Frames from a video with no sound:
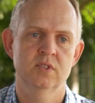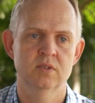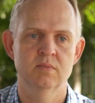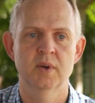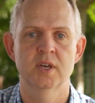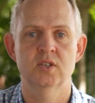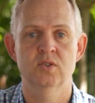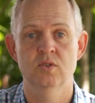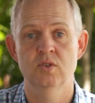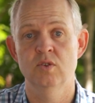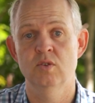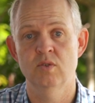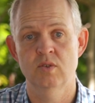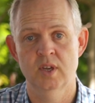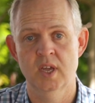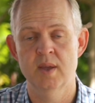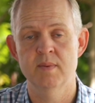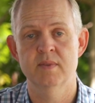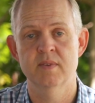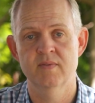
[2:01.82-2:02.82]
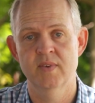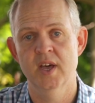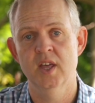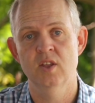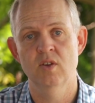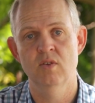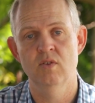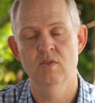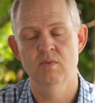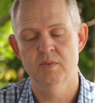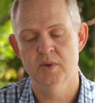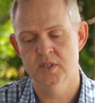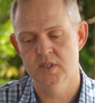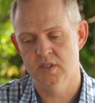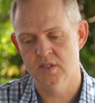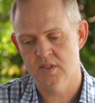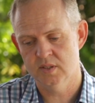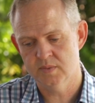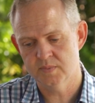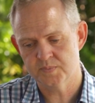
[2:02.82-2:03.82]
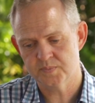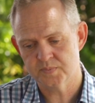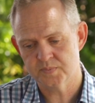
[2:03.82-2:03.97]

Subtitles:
to make sure you keep the value in your business.